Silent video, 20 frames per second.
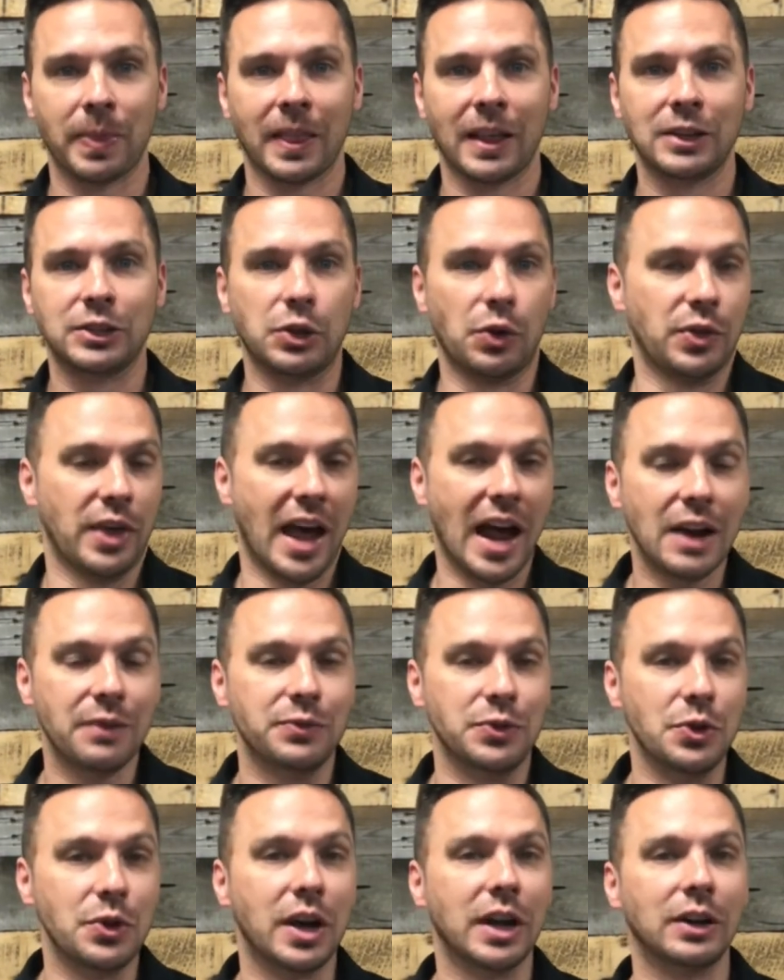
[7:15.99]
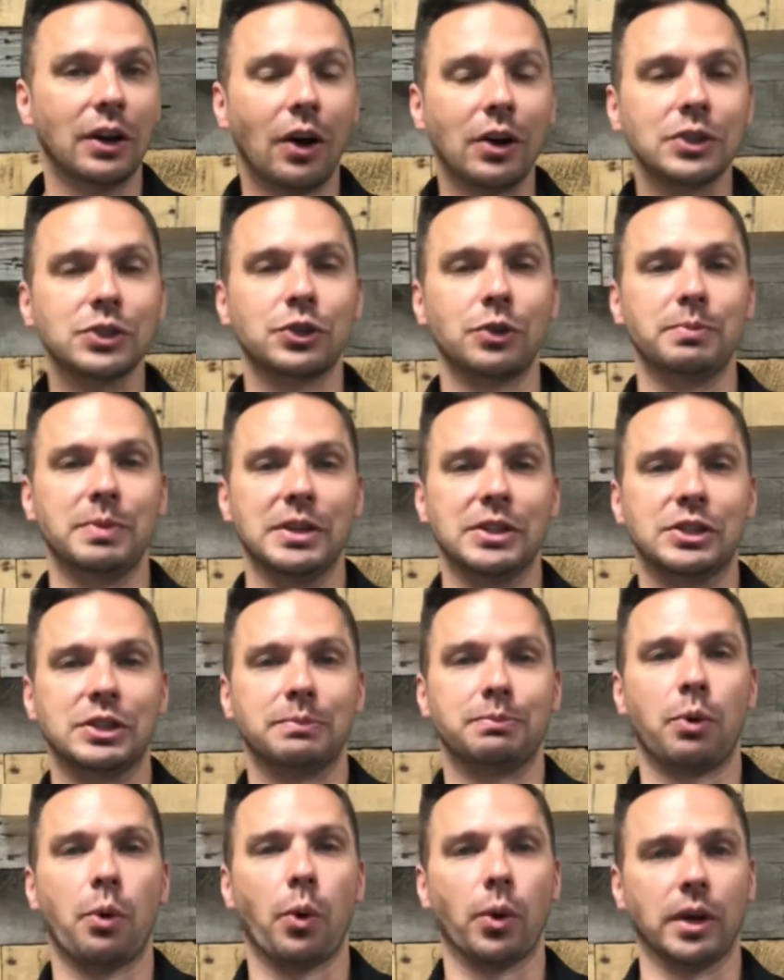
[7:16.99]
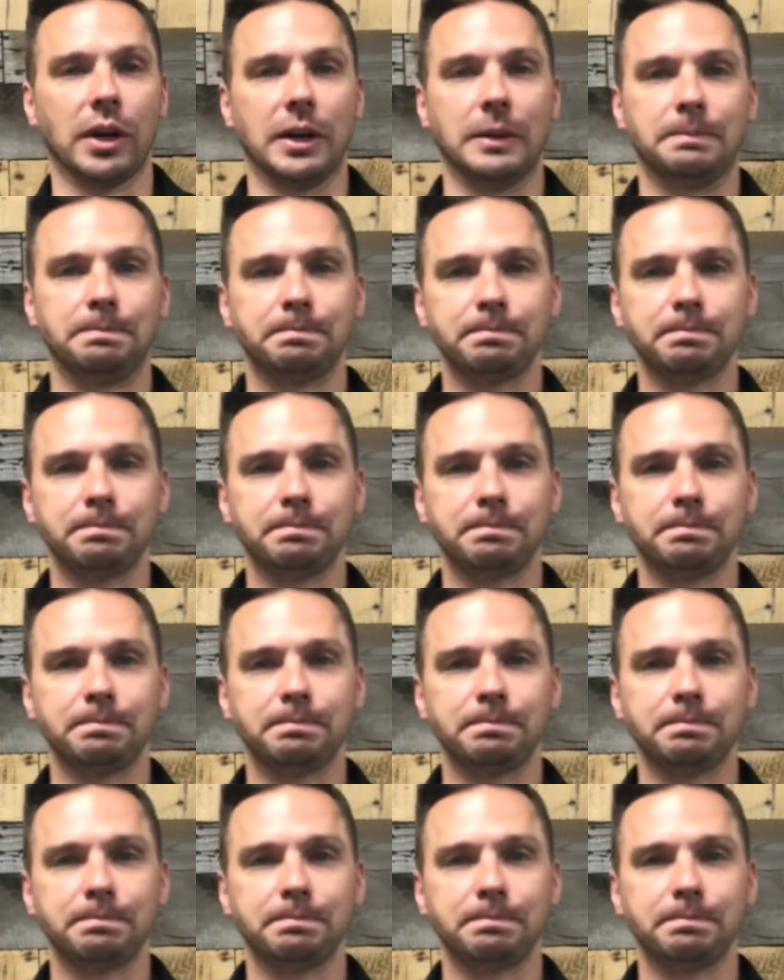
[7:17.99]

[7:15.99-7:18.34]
So that view can also be supported.